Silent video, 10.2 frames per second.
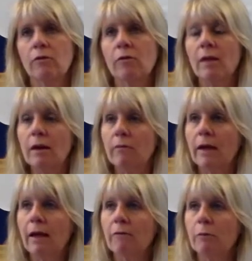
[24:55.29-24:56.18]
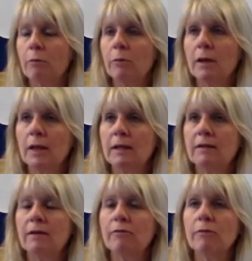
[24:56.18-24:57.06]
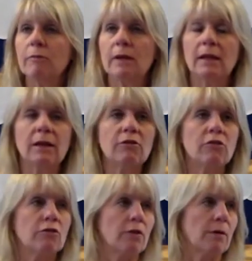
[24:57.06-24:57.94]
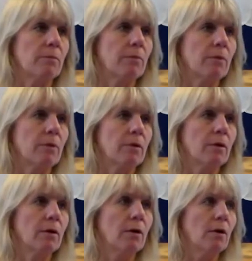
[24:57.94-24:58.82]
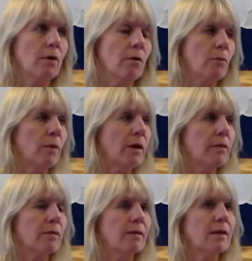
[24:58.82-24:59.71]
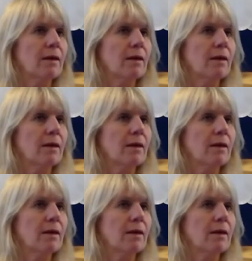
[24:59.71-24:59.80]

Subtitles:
So then we have a really different relationship with